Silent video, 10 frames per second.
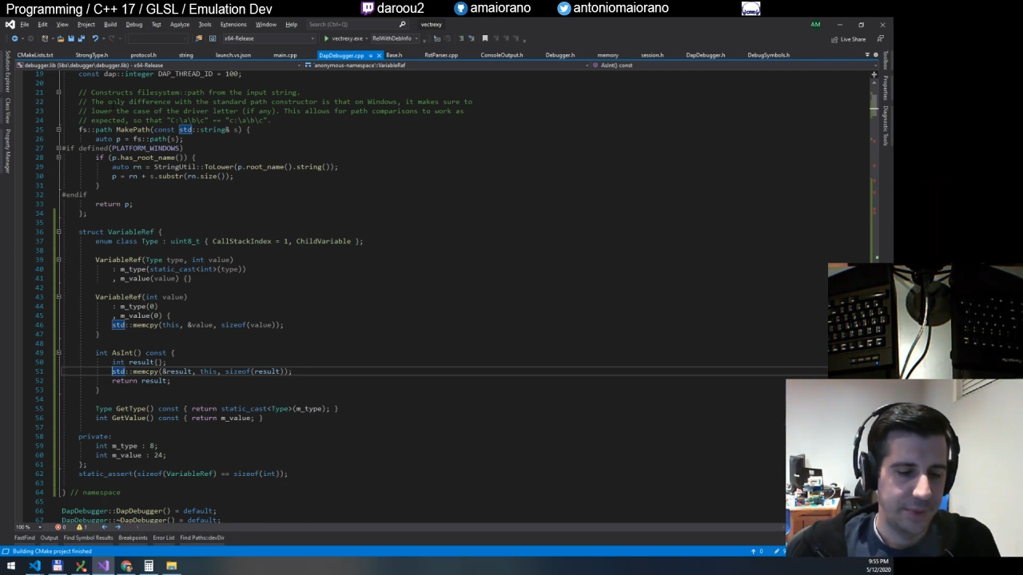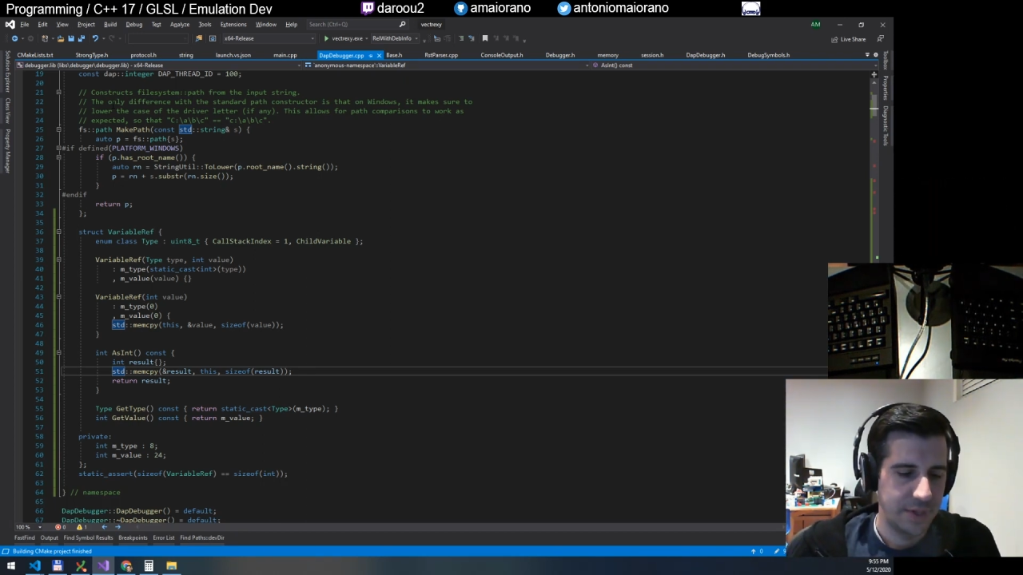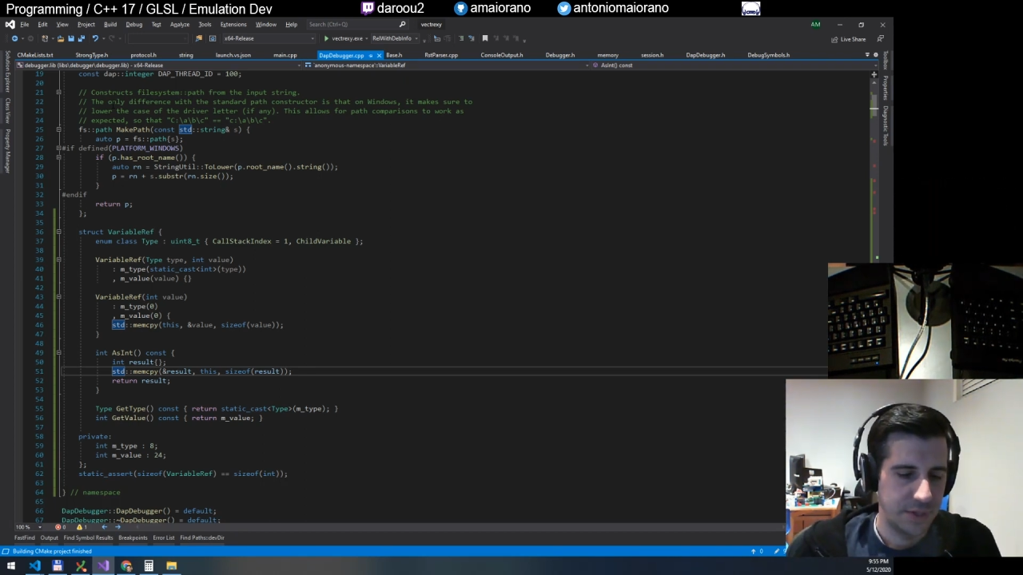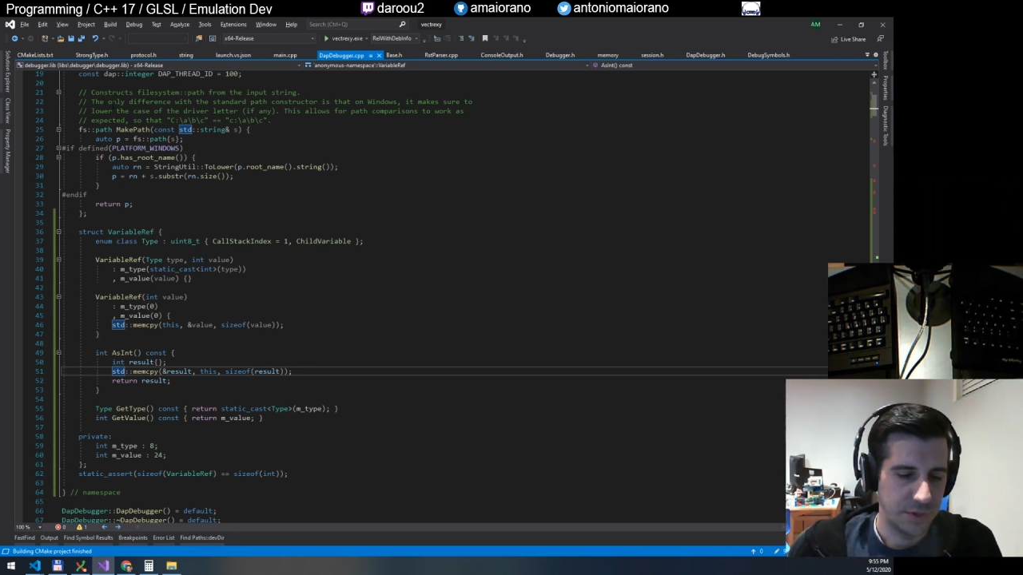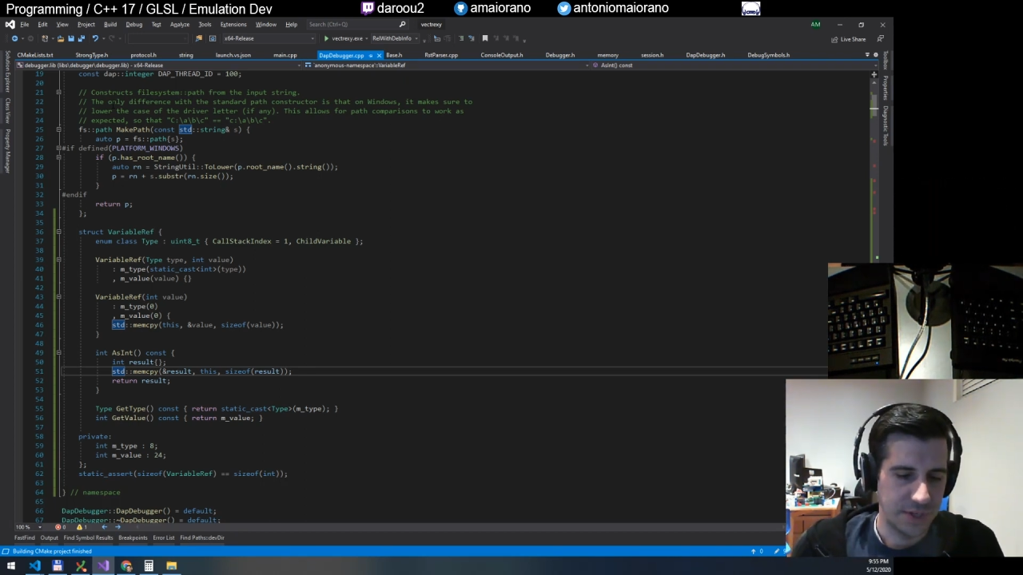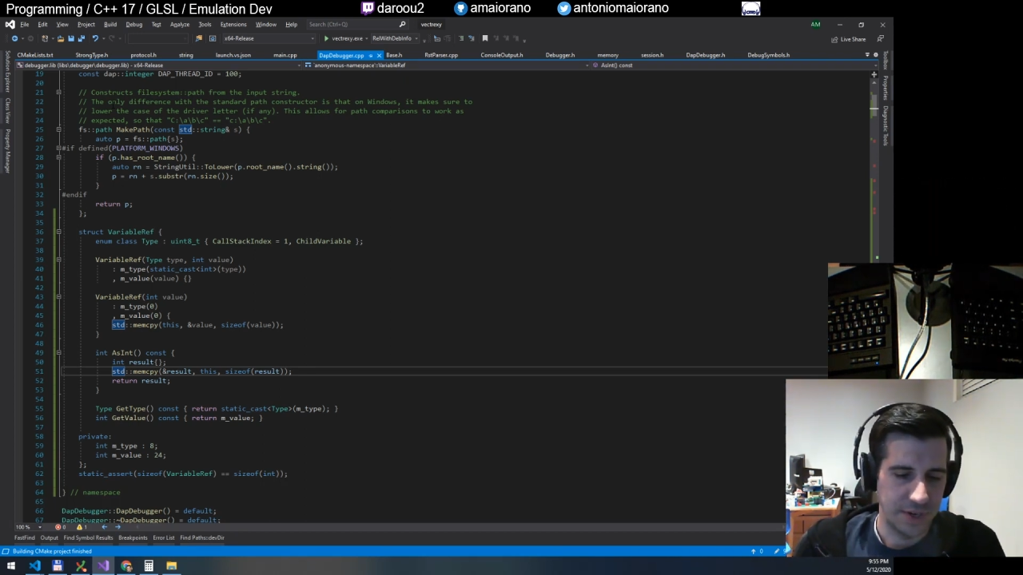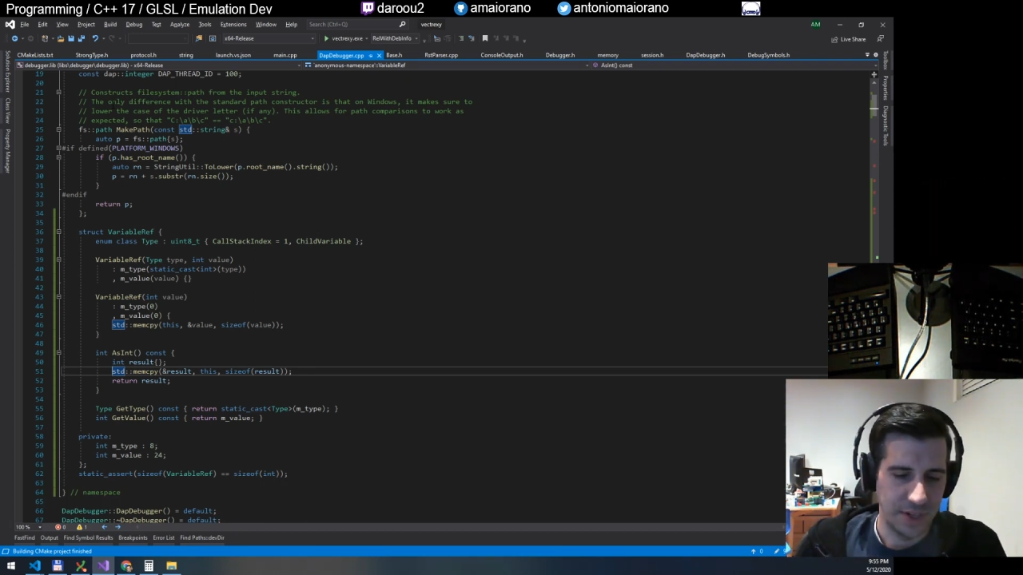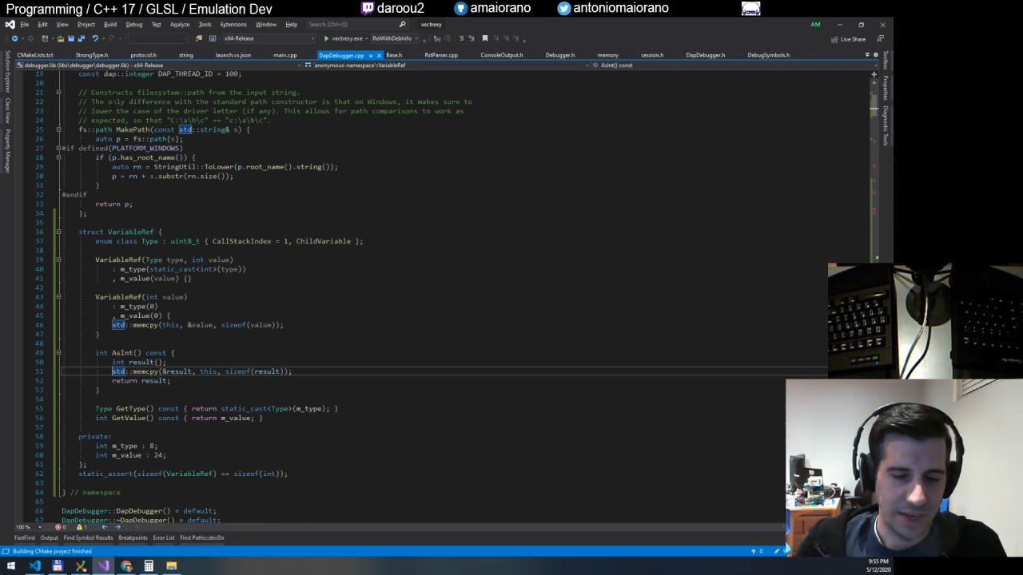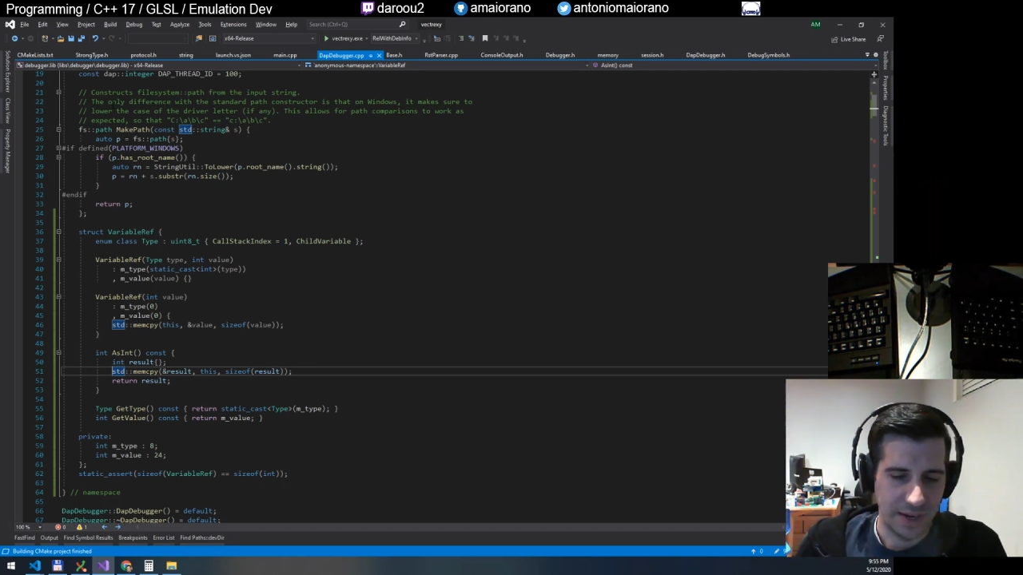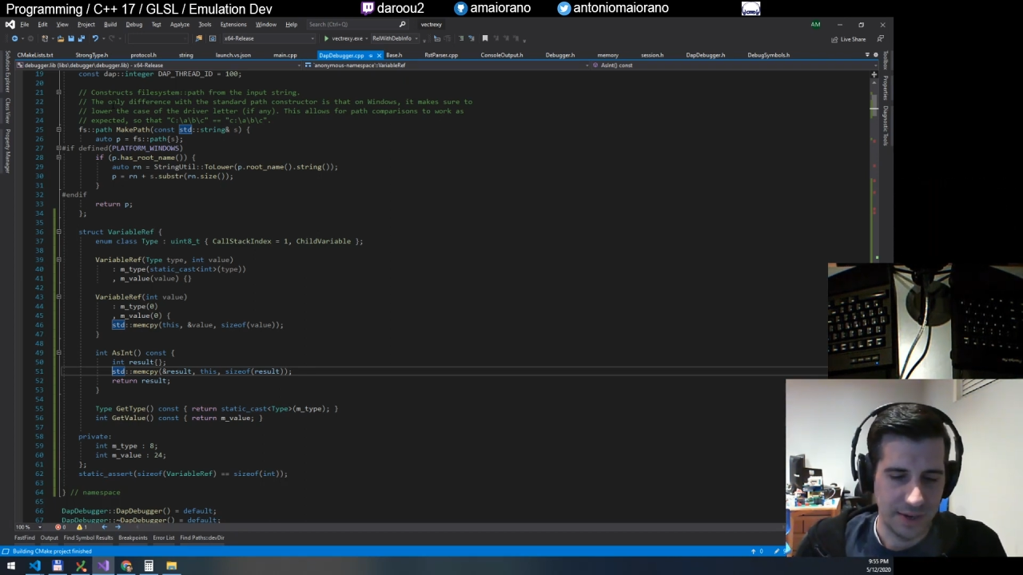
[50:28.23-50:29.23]
it's sort of
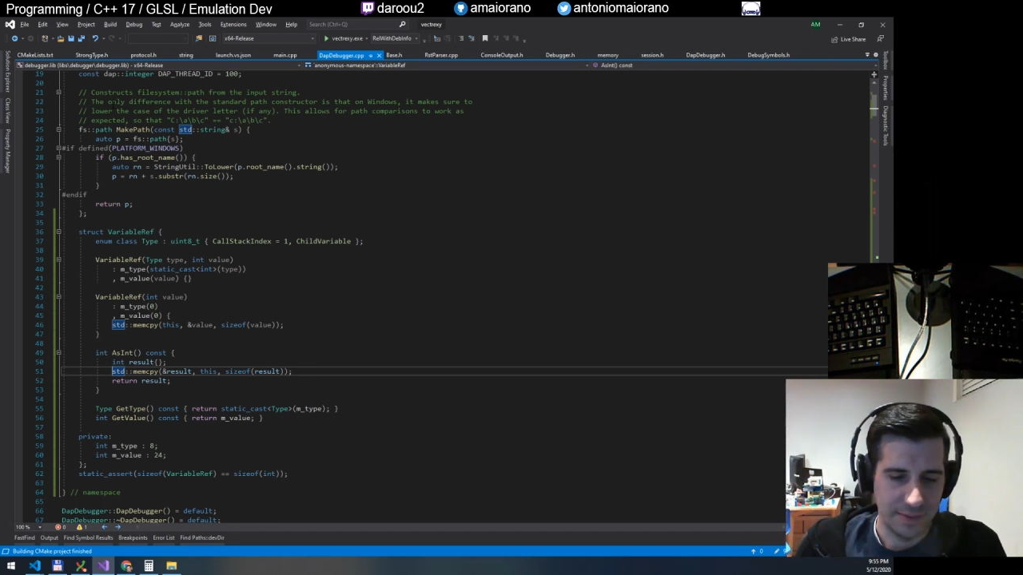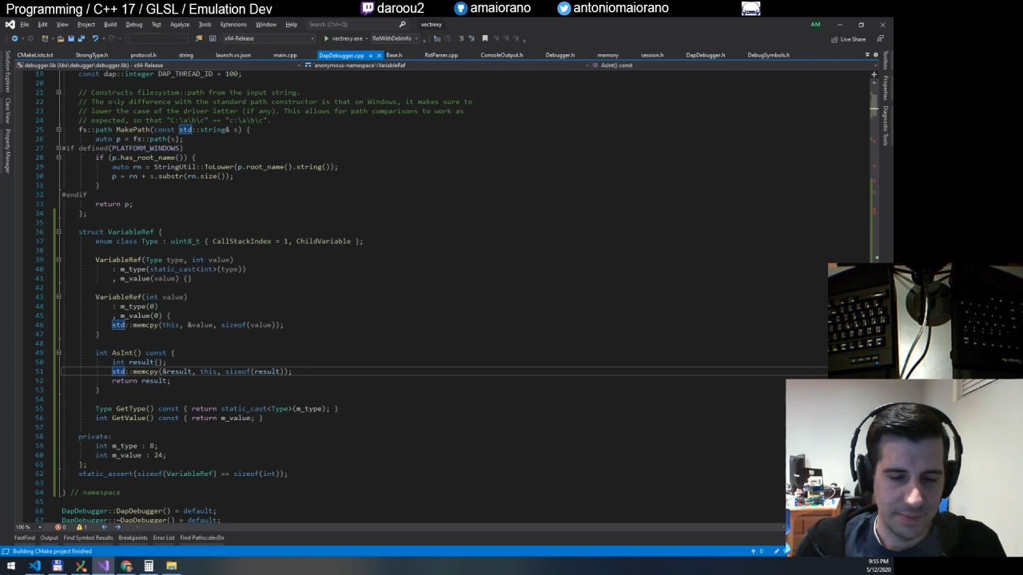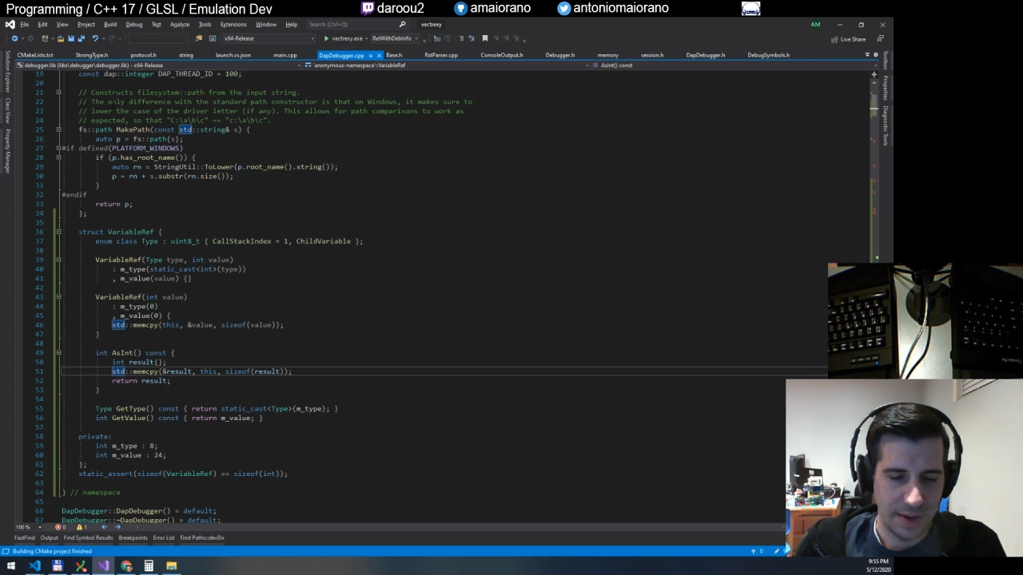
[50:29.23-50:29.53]
like